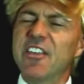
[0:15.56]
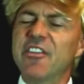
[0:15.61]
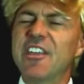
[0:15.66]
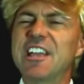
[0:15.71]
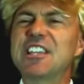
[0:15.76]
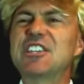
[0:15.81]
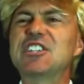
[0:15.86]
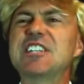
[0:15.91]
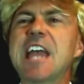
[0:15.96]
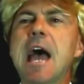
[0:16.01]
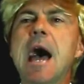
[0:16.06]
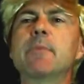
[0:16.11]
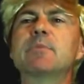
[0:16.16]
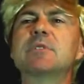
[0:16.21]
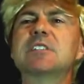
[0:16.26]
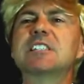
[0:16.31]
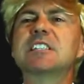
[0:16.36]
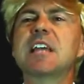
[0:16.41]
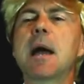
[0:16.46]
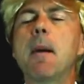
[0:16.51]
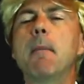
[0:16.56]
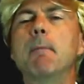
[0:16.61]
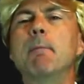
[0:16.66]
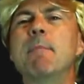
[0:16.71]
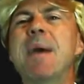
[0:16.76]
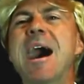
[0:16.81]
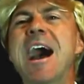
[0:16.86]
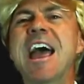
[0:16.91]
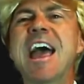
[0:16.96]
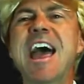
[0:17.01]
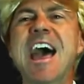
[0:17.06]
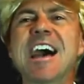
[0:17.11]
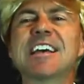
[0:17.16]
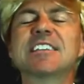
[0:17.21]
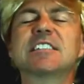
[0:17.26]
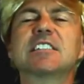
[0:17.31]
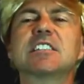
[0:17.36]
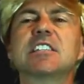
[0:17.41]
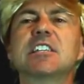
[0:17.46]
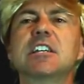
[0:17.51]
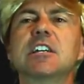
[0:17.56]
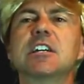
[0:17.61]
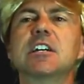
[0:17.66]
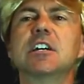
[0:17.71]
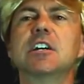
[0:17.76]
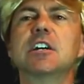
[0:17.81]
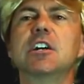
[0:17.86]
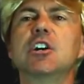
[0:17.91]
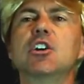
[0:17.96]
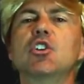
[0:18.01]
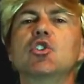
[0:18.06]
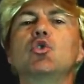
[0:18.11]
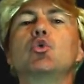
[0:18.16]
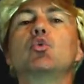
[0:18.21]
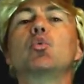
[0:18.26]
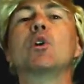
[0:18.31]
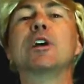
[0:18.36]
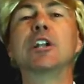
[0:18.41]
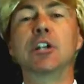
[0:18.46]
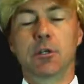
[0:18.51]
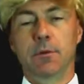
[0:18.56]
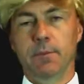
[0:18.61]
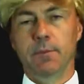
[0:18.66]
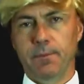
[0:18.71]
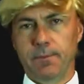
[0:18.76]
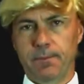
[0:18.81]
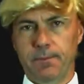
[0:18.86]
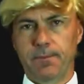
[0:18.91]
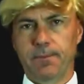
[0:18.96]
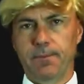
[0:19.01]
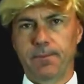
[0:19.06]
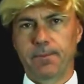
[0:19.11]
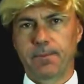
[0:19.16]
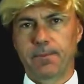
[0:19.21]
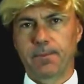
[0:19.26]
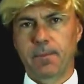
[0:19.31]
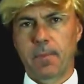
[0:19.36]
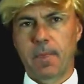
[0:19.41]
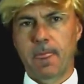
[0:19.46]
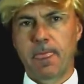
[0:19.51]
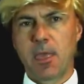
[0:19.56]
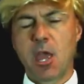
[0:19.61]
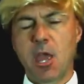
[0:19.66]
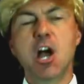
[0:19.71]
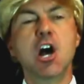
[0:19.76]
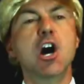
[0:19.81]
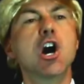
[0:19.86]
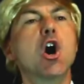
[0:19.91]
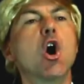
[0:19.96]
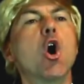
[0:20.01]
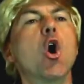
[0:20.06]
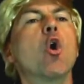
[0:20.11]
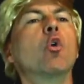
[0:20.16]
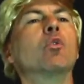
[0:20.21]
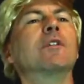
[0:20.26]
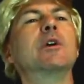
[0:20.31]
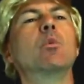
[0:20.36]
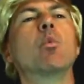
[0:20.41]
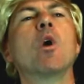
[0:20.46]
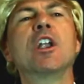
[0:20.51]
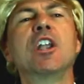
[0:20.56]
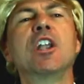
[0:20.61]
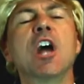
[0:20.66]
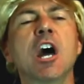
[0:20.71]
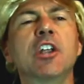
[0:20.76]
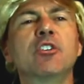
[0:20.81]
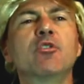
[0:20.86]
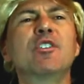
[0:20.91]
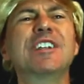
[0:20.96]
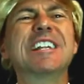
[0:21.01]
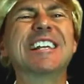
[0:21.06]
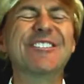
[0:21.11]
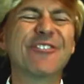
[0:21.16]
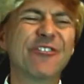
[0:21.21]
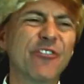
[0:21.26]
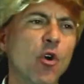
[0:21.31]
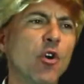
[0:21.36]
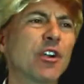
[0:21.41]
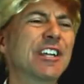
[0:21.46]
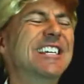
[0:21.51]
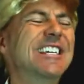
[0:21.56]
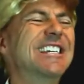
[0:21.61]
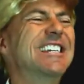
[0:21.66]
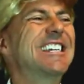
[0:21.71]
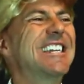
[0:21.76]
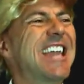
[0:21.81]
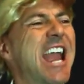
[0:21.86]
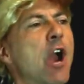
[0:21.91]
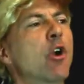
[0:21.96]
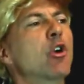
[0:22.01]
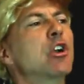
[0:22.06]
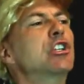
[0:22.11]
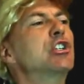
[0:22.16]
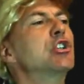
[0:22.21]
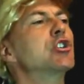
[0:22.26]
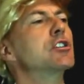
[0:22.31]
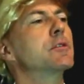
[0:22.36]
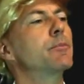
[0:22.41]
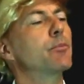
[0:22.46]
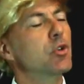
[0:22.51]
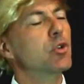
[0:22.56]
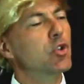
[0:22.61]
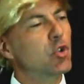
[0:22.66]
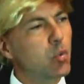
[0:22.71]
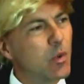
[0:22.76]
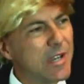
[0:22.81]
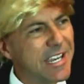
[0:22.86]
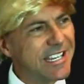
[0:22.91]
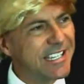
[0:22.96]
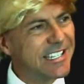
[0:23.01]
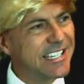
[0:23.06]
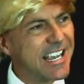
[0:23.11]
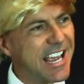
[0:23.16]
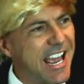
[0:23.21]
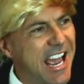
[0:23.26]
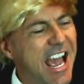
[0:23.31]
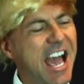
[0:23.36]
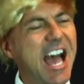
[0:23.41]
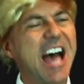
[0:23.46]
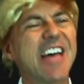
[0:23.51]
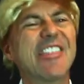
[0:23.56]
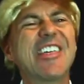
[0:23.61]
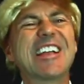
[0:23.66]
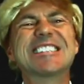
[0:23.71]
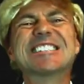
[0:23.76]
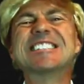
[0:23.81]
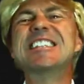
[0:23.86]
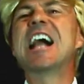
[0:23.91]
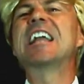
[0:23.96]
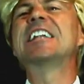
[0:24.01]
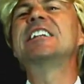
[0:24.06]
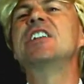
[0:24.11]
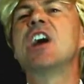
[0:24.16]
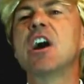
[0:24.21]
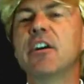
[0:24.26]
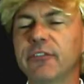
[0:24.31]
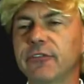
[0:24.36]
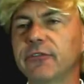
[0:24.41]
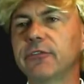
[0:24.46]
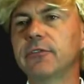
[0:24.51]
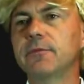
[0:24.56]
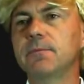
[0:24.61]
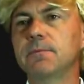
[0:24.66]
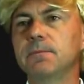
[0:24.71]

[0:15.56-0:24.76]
that chaps my ass Twitter. Only 140 characters per tweet, that's not enough.